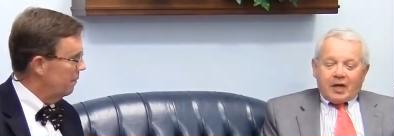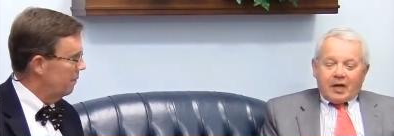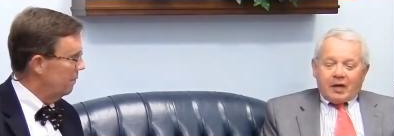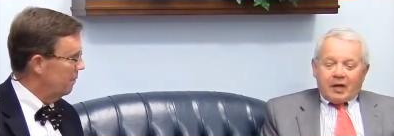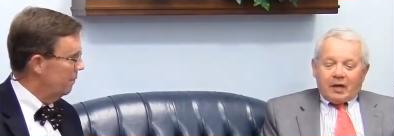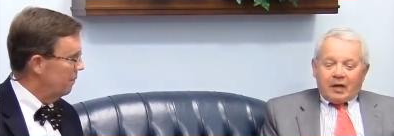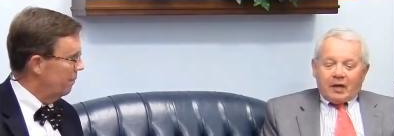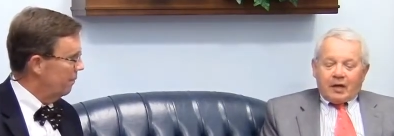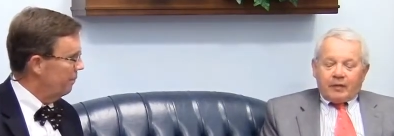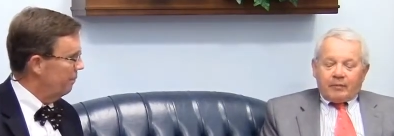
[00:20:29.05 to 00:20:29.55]

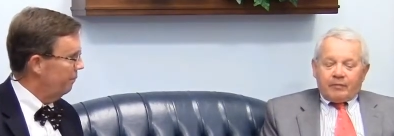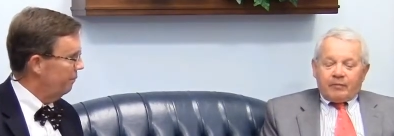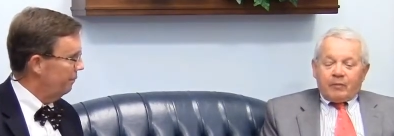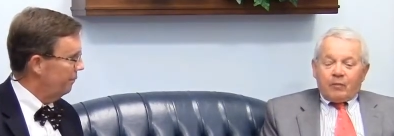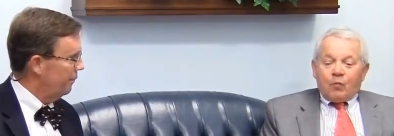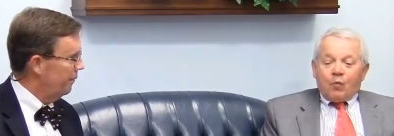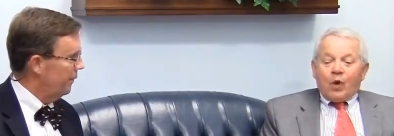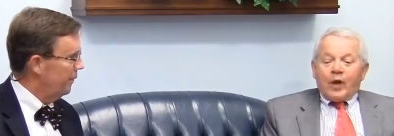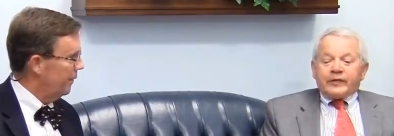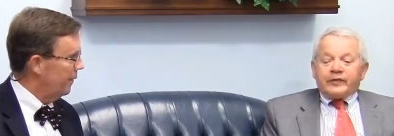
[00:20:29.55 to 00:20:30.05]

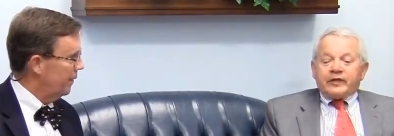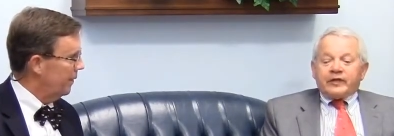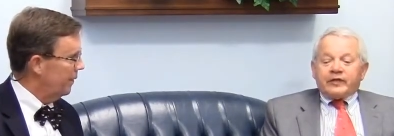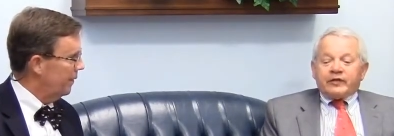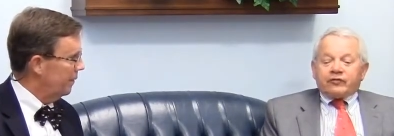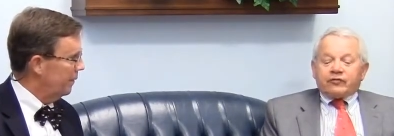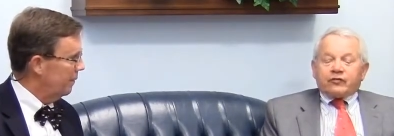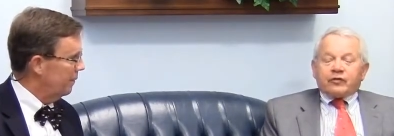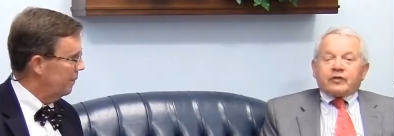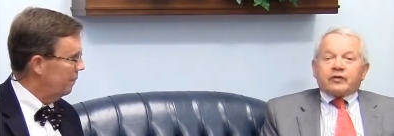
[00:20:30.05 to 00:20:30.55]
Speaker 1: Um, when the
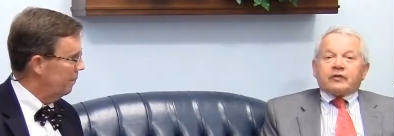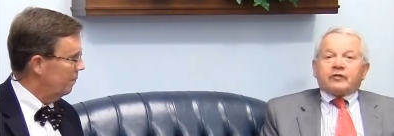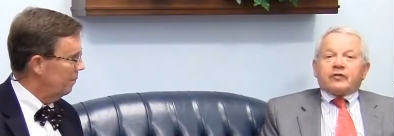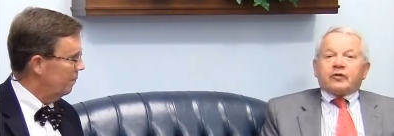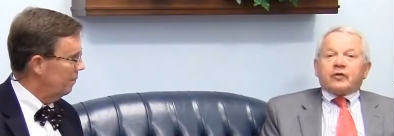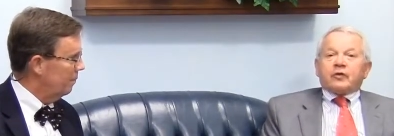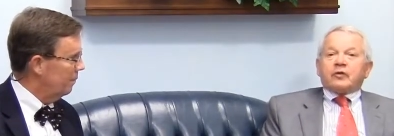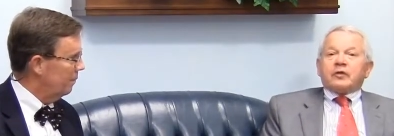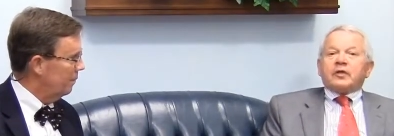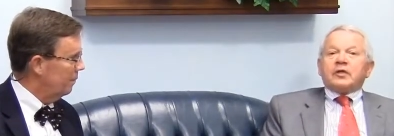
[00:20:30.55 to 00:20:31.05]
district
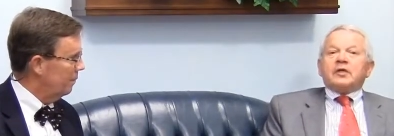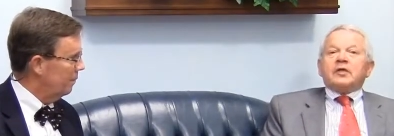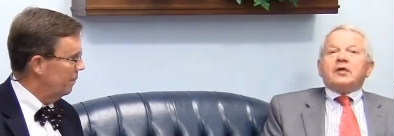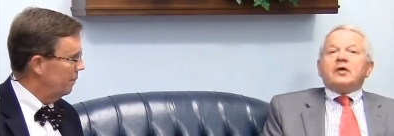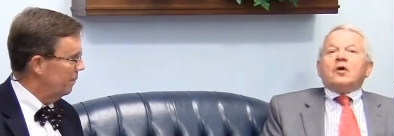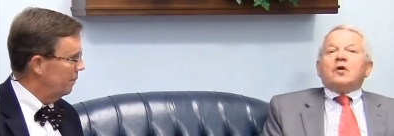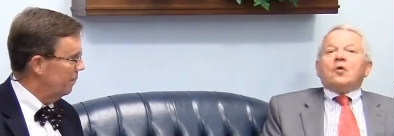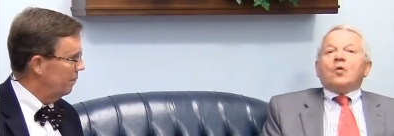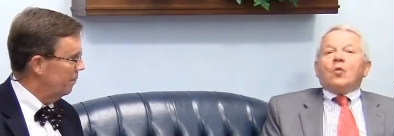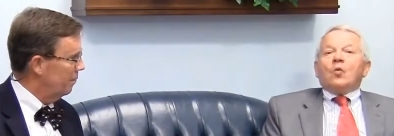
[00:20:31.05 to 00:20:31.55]
attorney
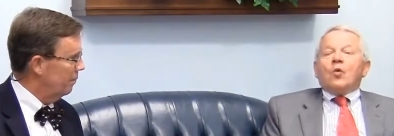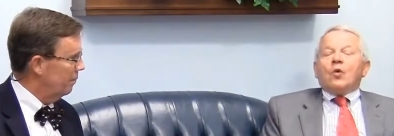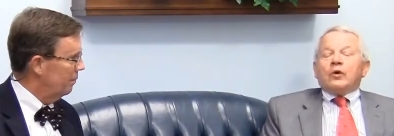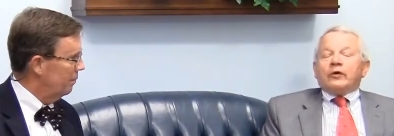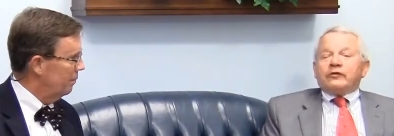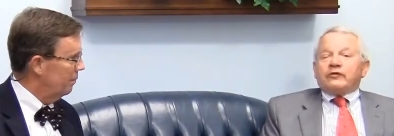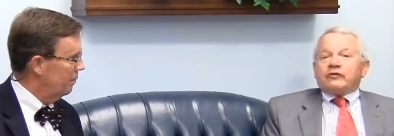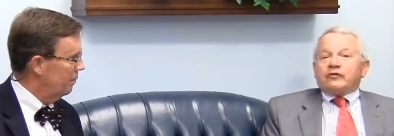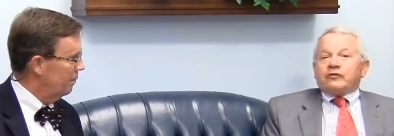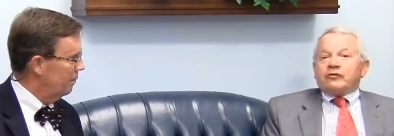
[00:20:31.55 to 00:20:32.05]

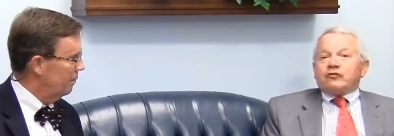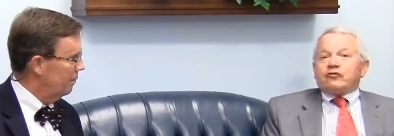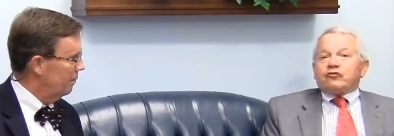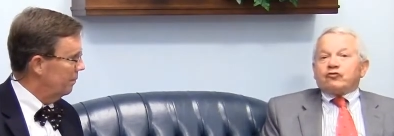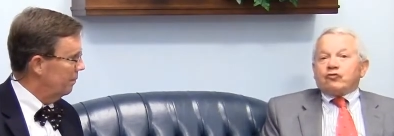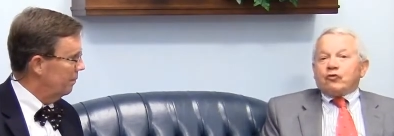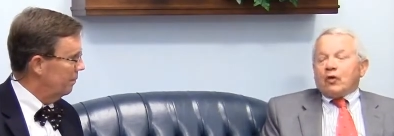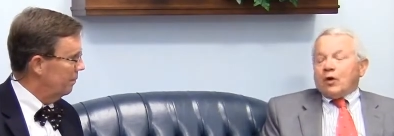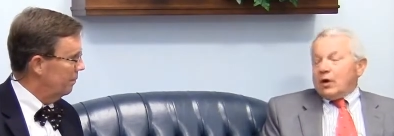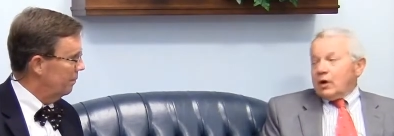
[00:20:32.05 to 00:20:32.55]
wants to
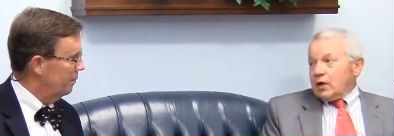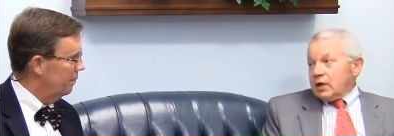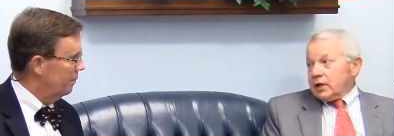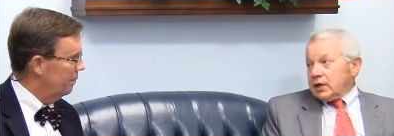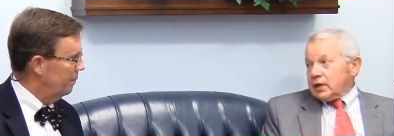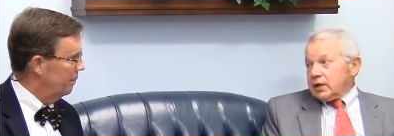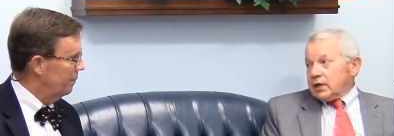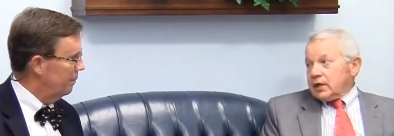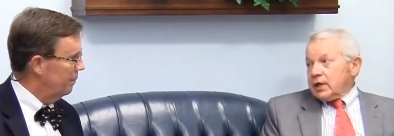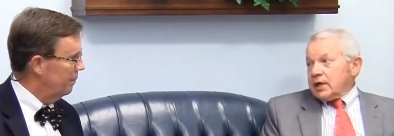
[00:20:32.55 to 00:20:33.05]

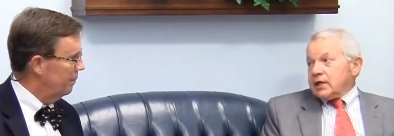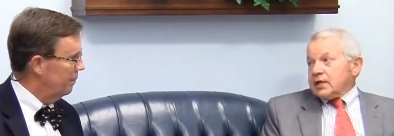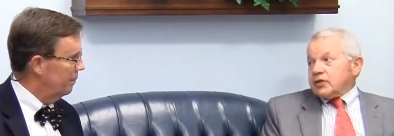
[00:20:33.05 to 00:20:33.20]
try